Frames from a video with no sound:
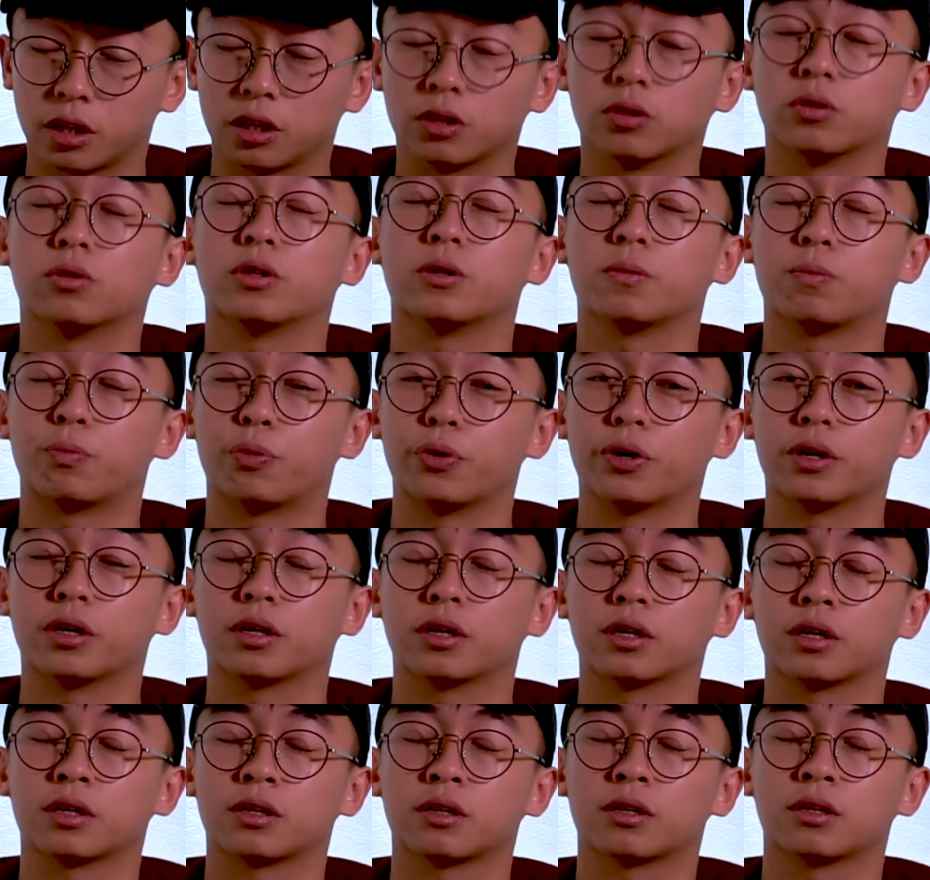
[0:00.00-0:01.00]
and only
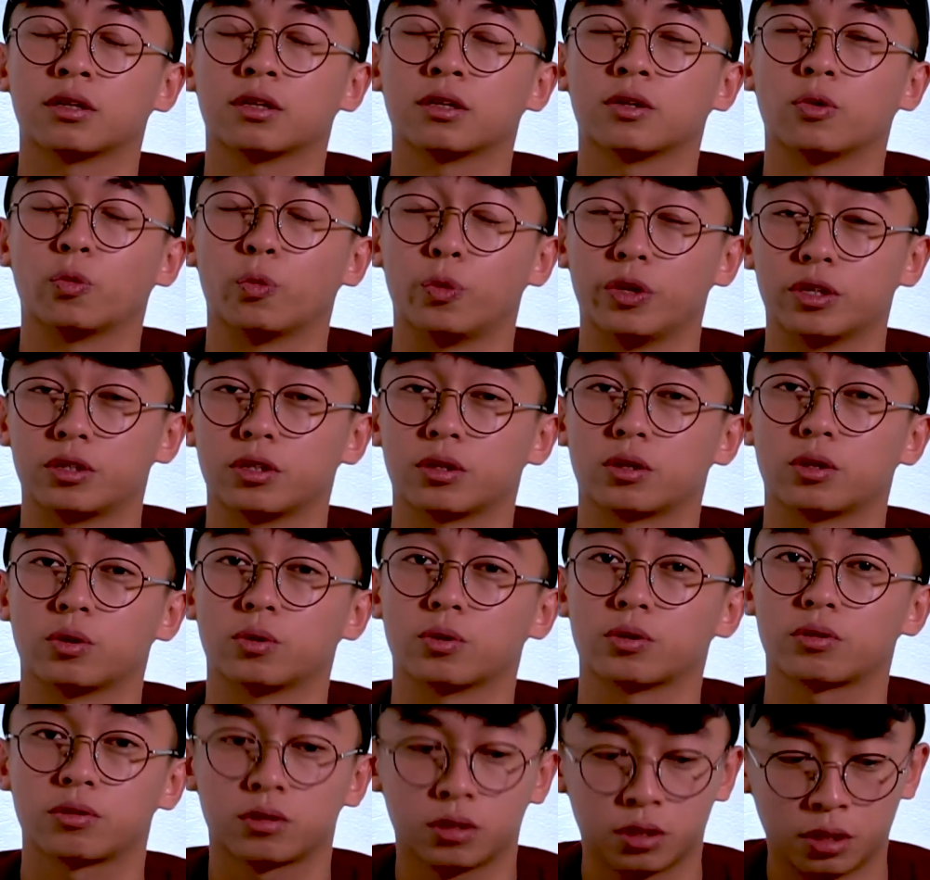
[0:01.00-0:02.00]
bring winter
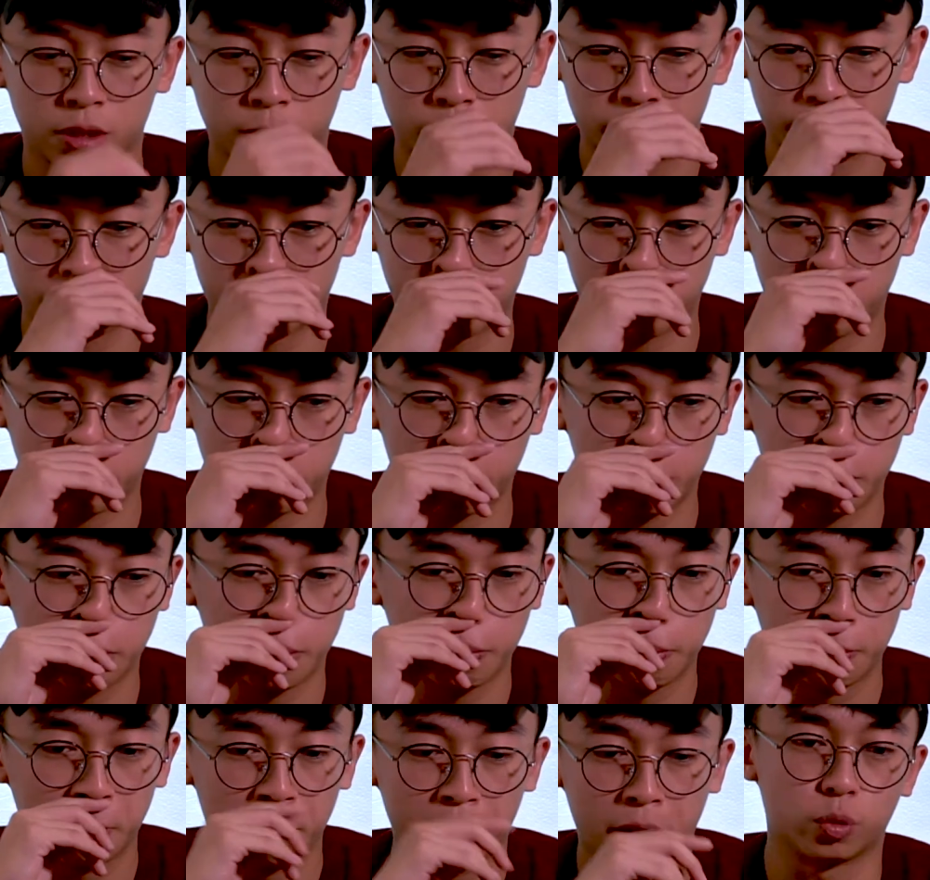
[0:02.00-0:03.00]
clothes. Okay,
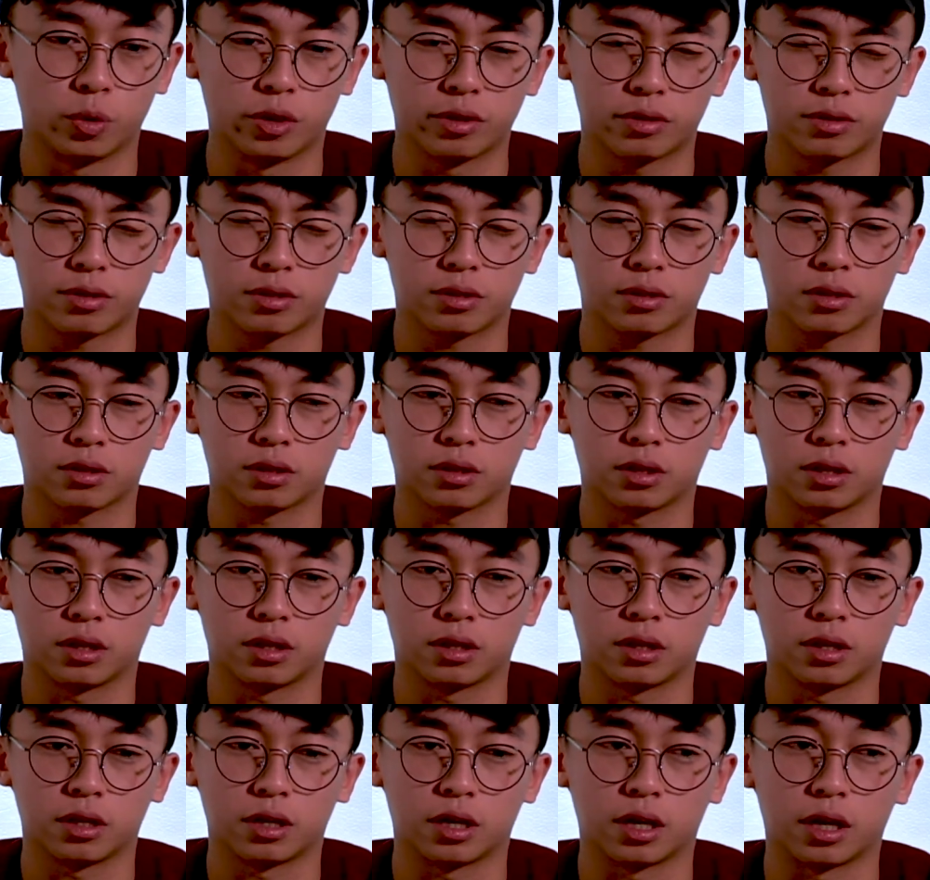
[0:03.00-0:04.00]
towards
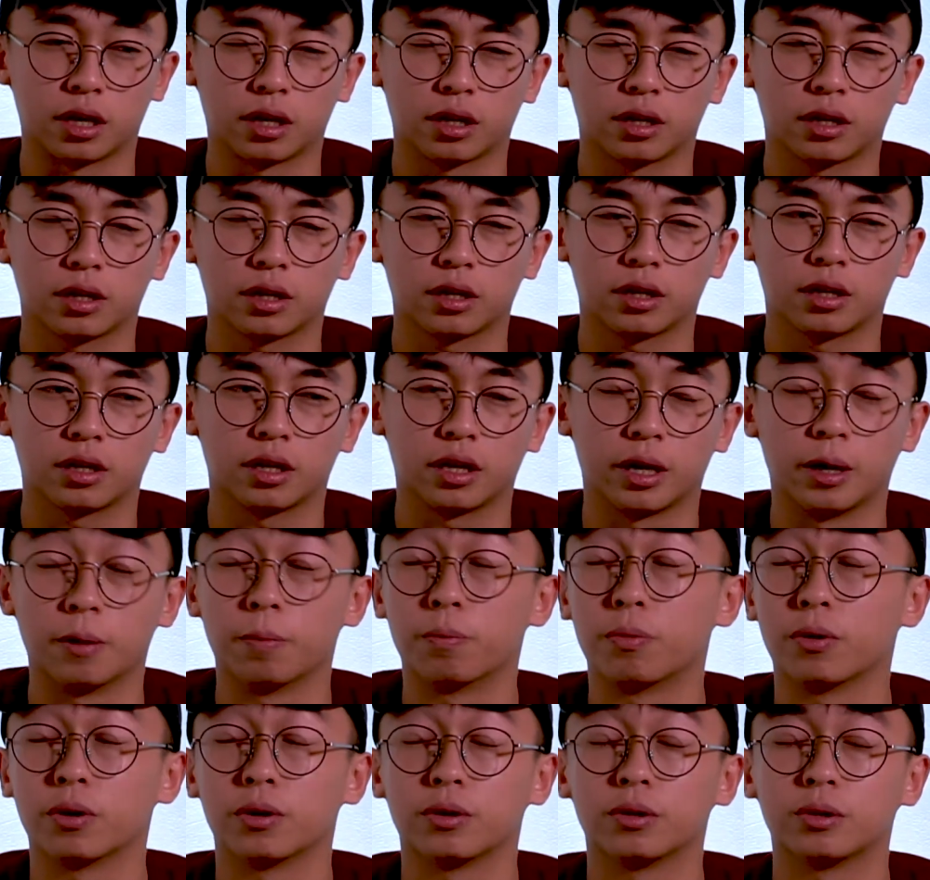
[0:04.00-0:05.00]
like
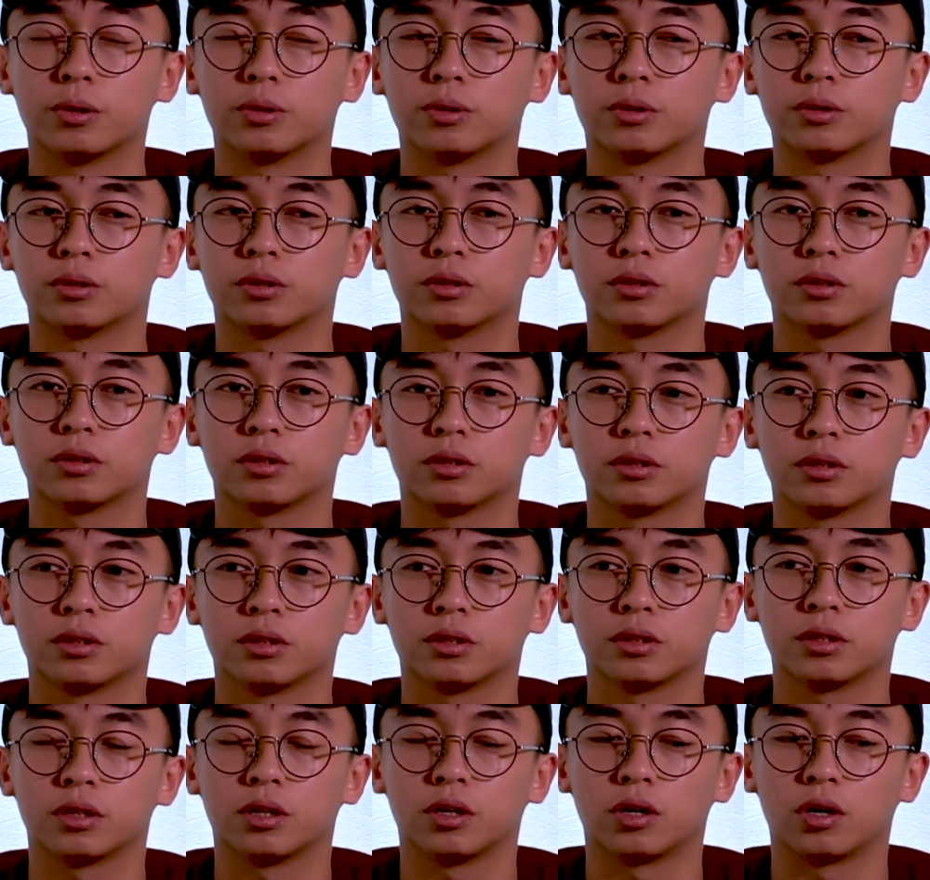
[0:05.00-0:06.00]
April
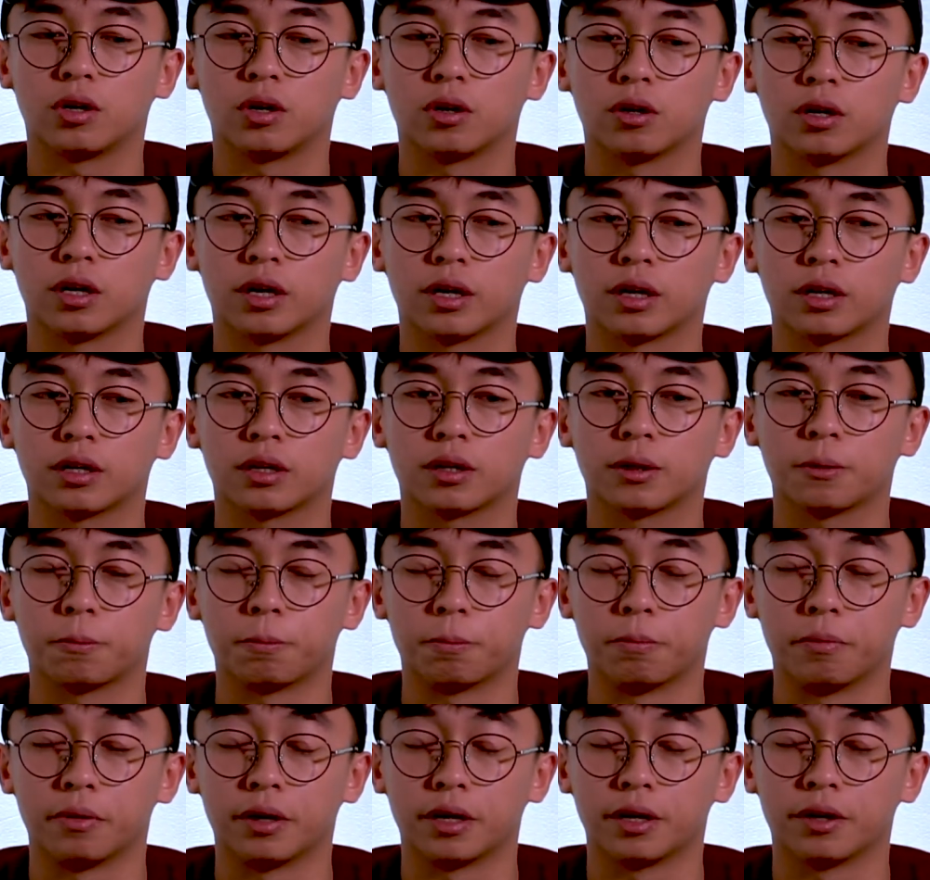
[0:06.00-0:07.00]
or like
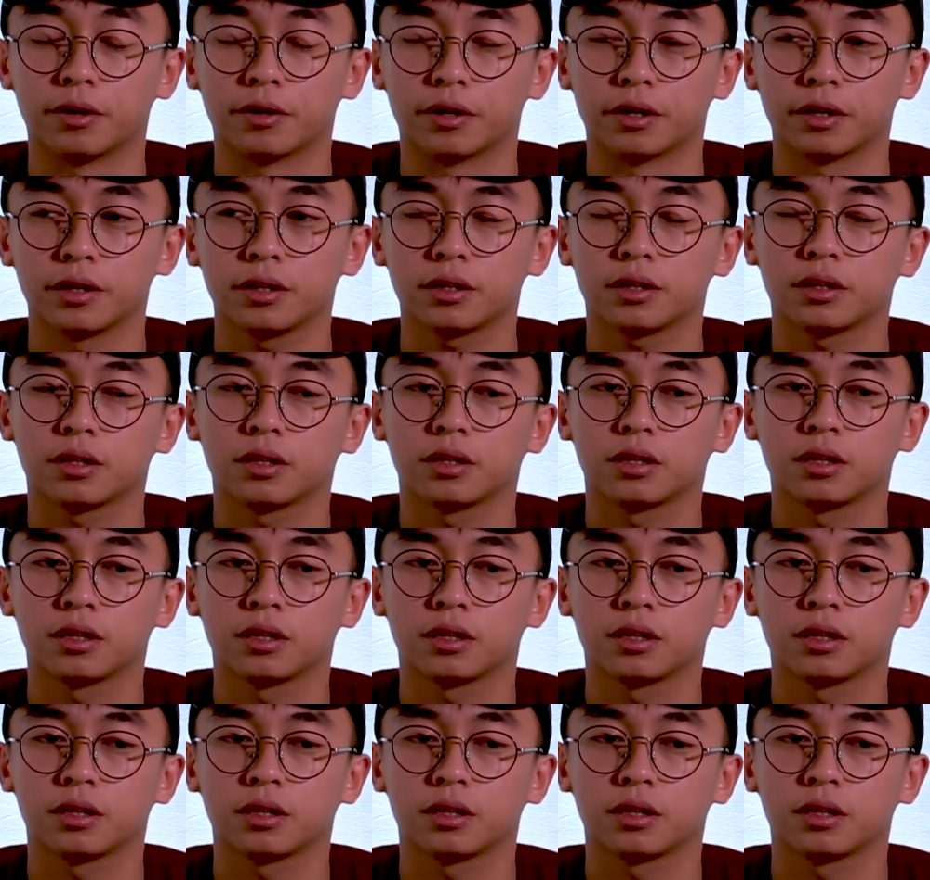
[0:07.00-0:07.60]
May, right?